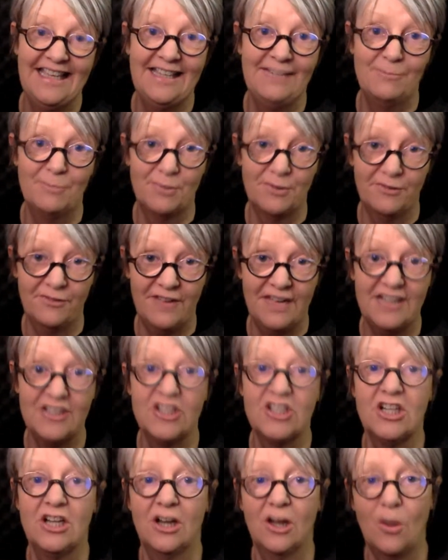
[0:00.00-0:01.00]

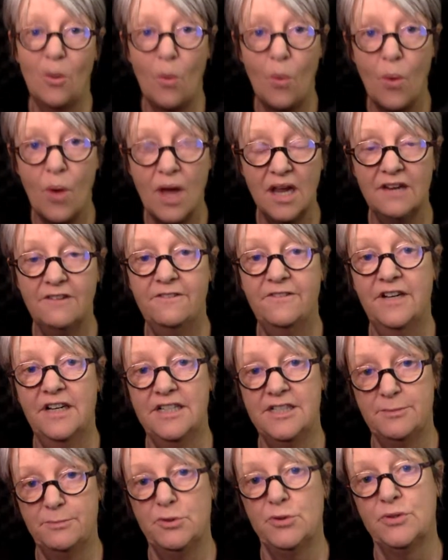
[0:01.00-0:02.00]
professional,
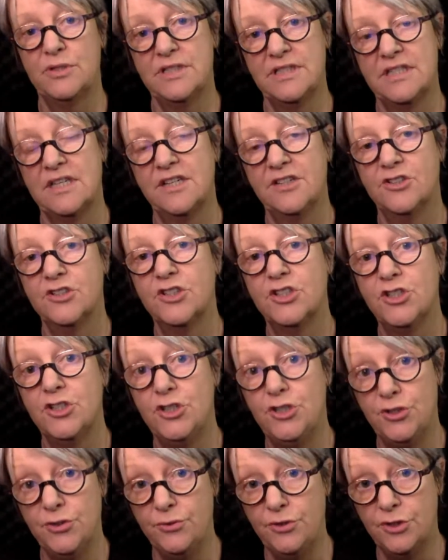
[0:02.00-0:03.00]
qualified book designer to
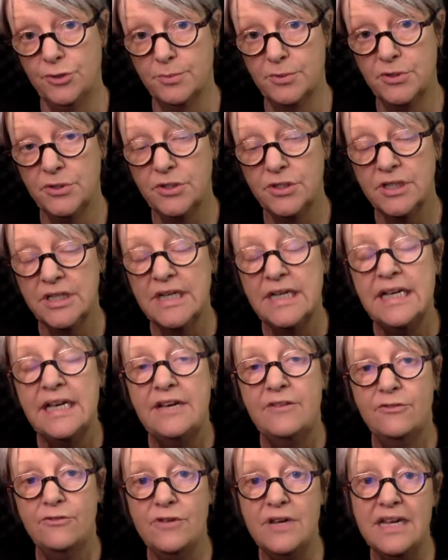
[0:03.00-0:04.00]
do your book.
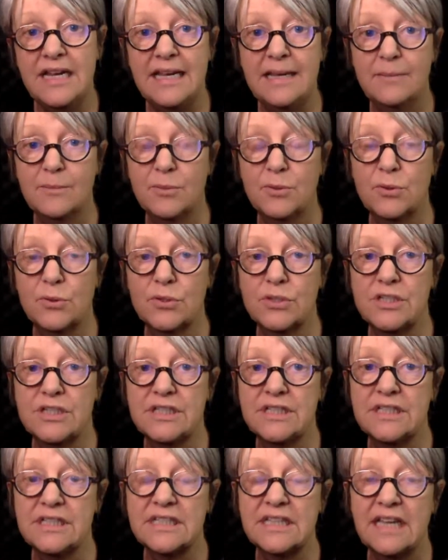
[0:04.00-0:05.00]
Really
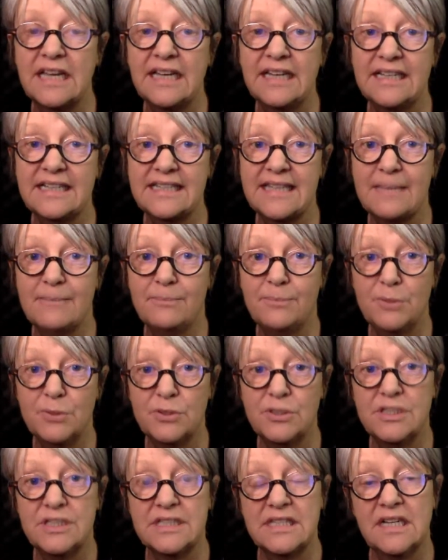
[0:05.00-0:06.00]
important. And I say
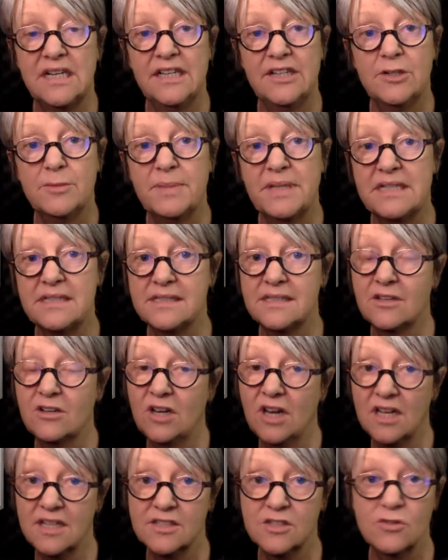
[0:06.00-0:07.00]
book designer because there are
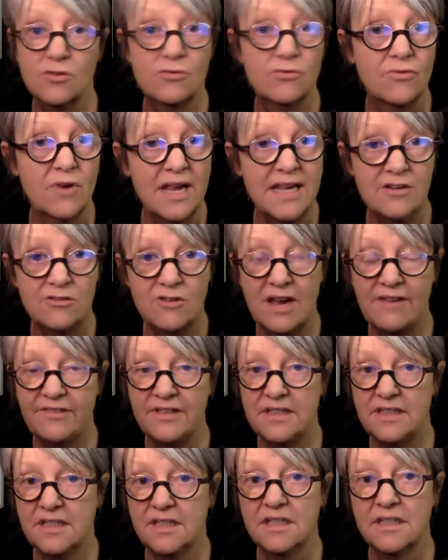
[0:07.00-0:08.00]
lots of great
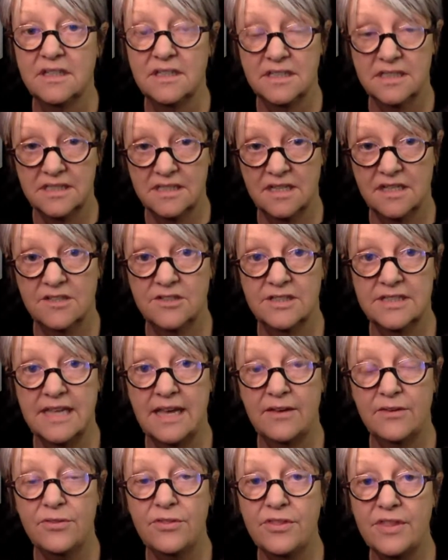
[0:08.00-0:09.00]
graphic designers
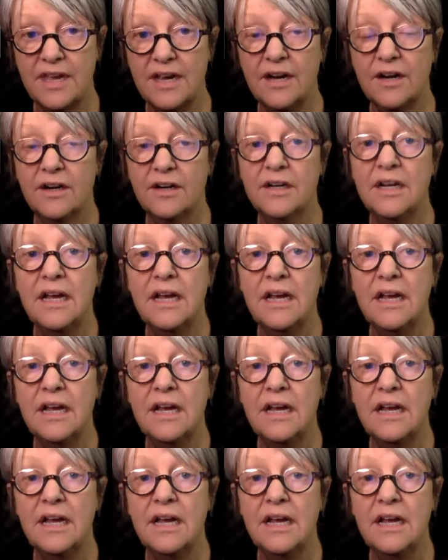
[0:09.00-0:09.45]
out there